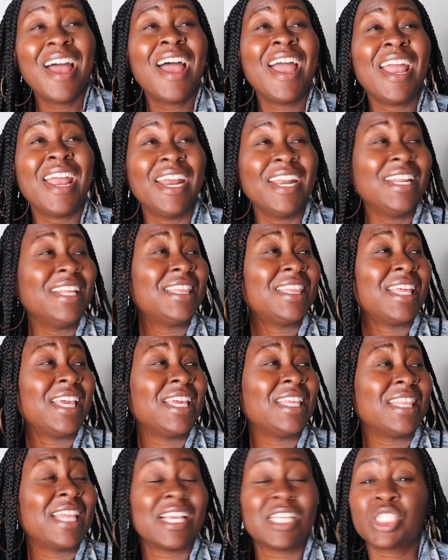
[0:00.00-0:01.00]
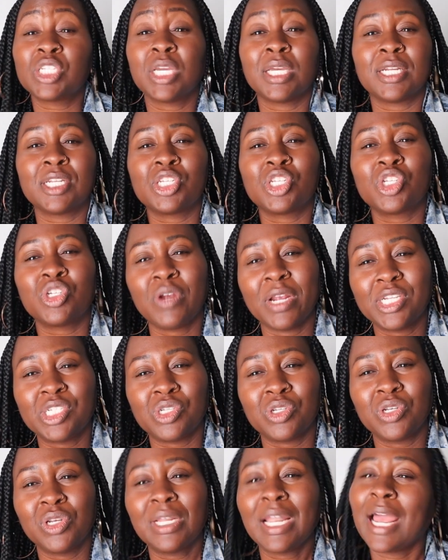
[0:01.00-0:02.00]
Anything that's gonna
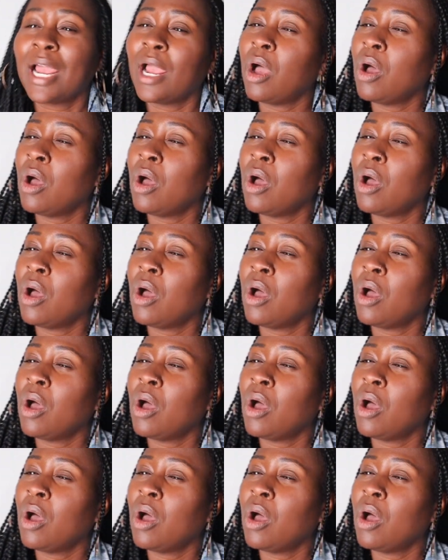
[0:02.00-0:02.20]
stretch you. You're like,